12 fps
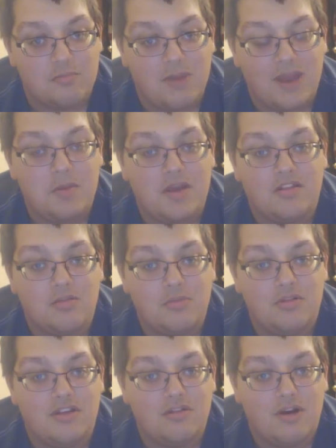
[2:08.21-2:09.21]
So maybe in
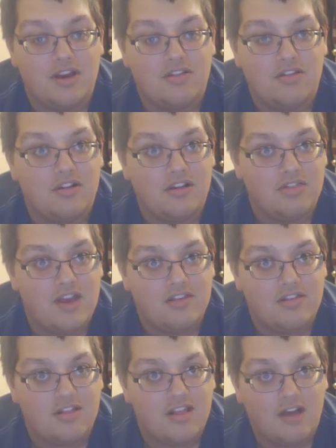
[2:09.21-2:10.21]
this movie as well, he's going to
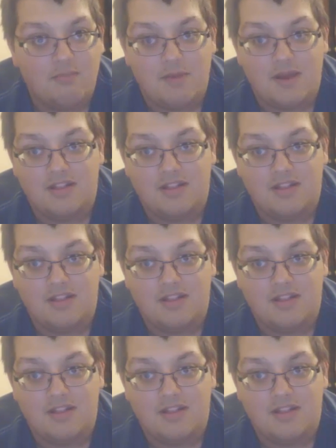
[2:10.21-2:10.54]
confess his love.